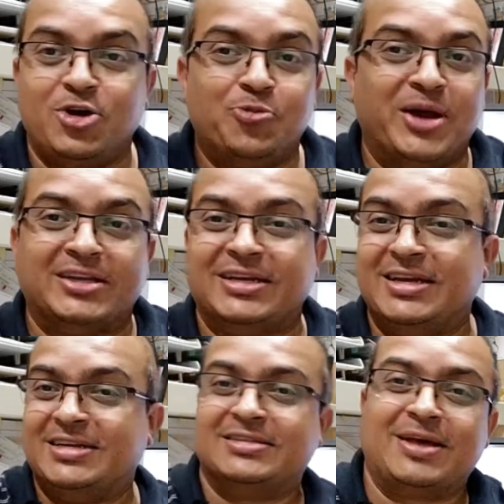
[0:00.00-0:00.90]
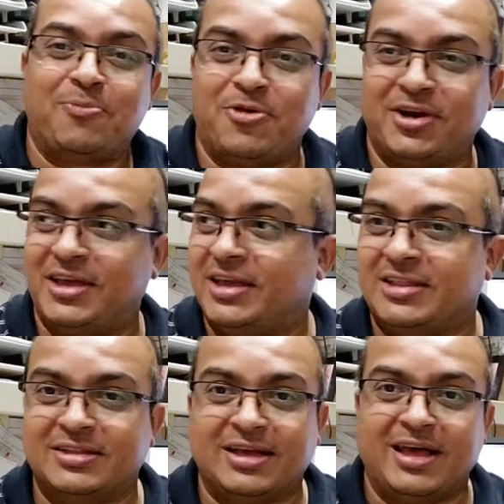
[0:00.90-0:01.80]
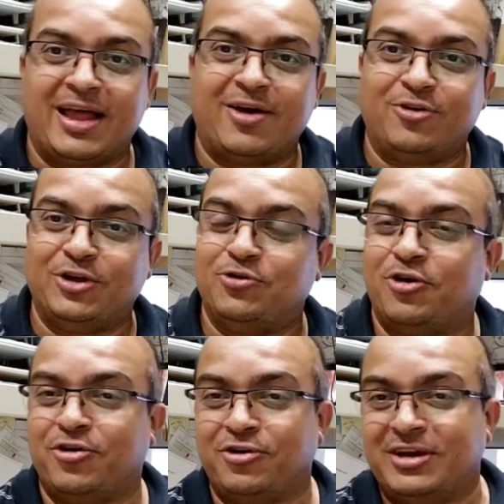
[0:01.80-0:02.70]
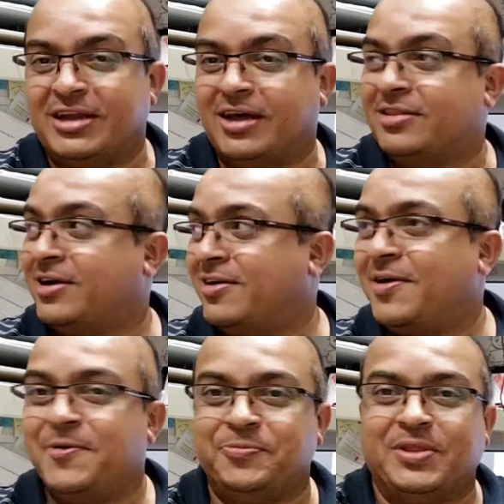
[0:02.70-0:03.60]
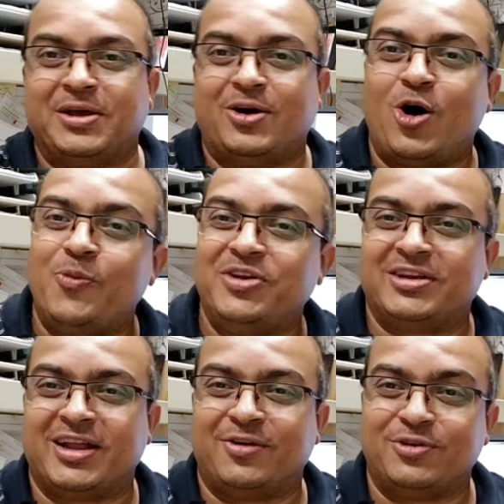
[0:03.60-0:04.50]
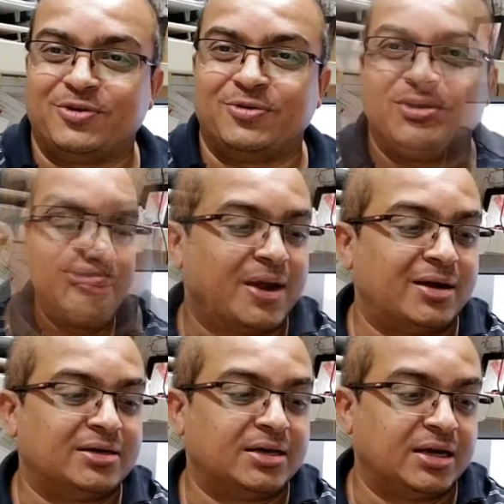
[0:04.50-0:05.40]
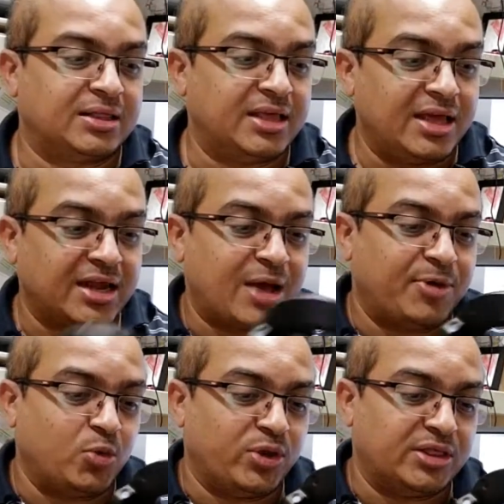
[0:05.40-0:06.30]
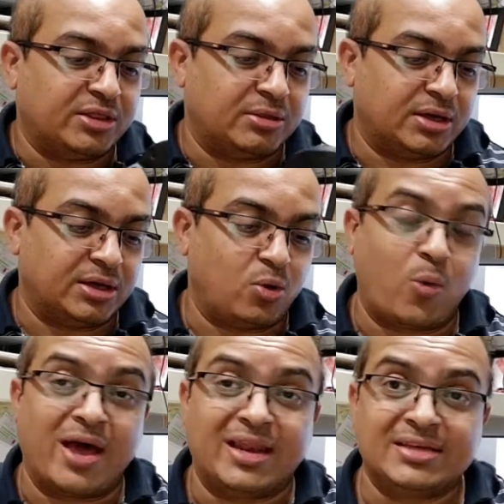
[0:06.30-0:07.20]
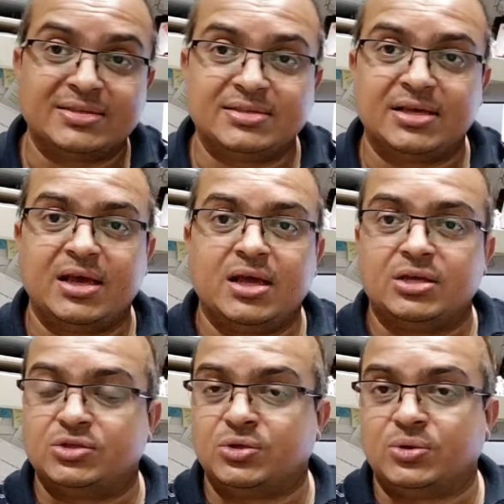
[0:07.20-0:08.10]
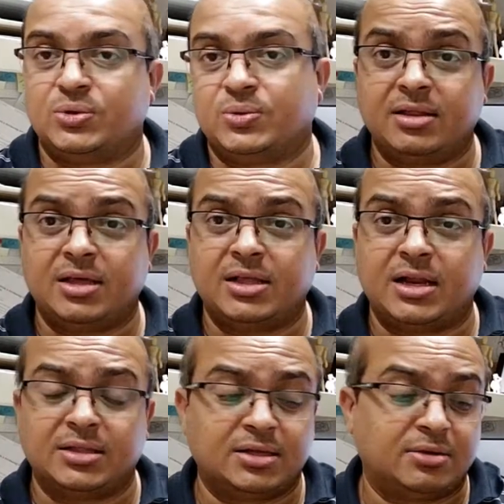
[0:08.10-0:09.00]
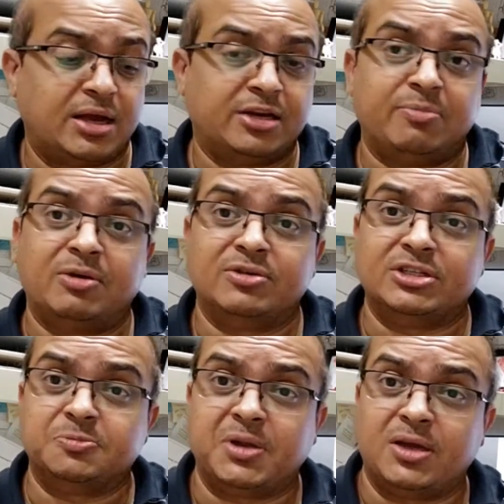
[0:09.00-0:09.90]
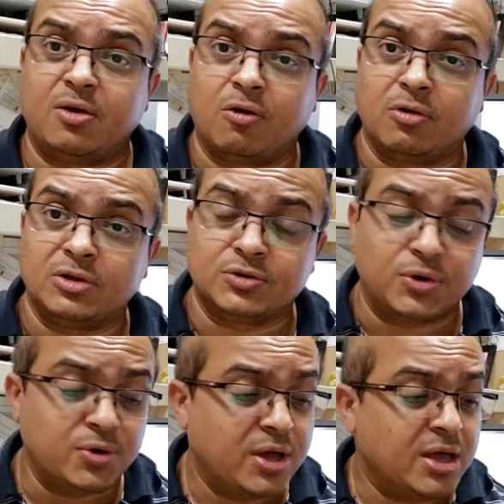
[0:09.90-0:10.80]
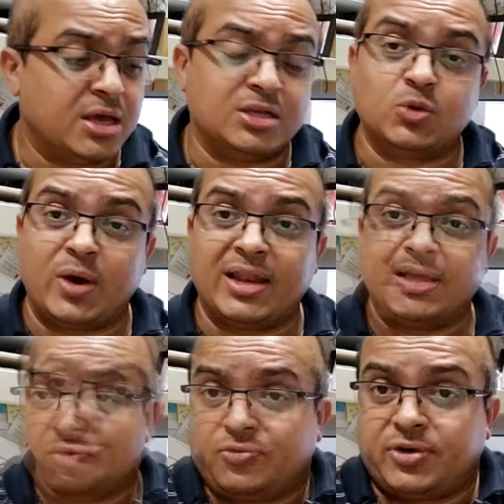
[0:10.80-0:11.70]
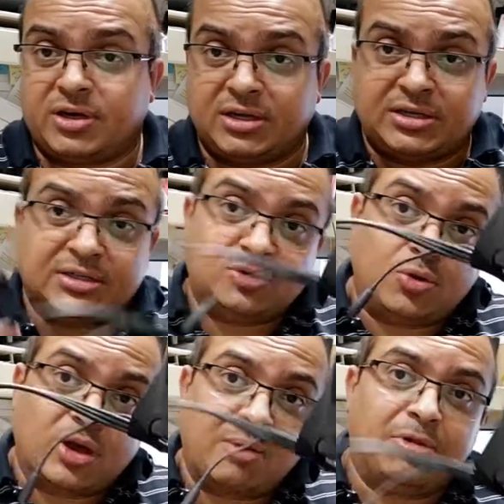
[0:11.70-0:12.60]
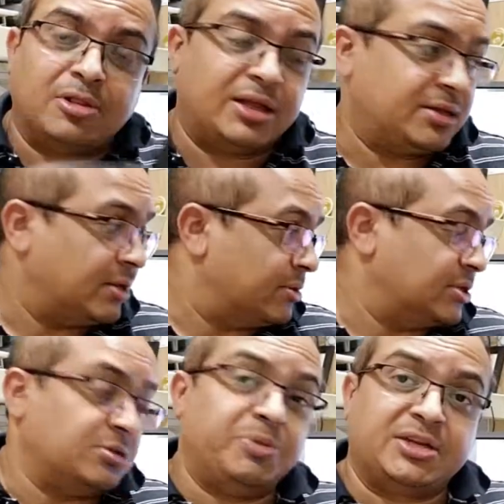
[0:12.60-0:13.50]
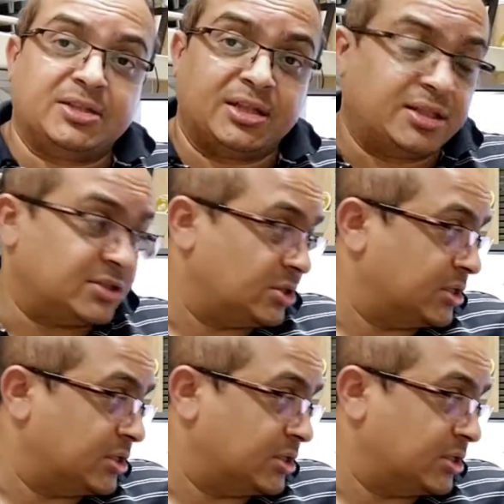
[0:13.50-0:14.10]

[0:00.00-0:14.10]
you might hit somebody around you or hit other object around you. But they are coming with wireless. So there is another head-mounted display, Oculus Go, is wireless. So far it has no cable, that is better than these